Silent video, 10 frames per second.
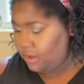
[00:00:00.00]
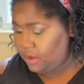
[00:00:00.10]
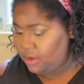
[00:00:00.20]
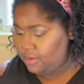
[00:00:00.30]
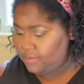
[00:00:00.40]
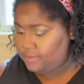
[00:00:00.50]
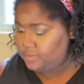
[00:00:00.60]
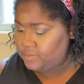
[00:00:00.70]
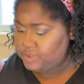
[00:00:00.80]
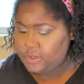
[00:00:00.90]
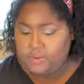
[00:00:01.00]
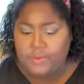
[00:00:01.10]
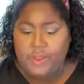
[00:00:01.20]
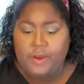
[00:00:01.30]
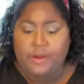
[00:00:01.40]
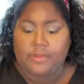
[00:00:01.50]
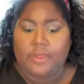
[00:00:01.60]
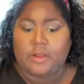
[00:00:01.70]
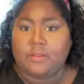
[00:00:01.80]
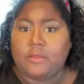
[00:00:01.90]
Okay, down there, and
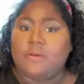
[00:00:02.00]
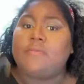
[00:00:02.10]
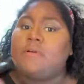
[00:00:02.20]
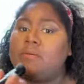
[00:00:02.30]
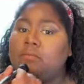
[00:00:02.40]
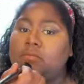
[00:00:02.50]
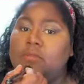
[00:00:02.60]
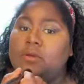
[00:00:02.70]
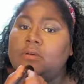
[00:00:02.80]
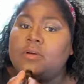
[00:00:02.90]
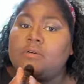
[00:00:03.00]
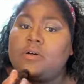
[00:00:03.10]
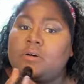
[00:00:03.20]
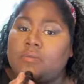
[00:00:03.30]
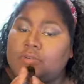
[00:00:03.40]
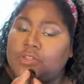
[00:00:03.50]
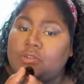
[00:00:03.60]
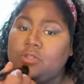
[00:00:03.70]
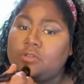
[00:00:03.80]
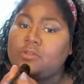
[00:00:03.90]
then a little bit on the
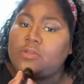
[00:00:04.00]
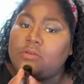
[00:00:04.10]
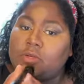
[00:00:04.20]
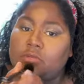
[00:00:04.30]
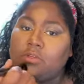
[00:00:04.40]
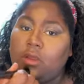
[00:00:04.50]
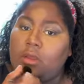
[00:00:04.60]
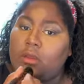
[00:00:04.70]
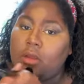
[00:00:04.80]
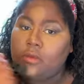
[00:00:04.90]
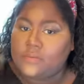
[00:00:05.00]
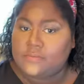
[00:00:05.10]
chinny chin.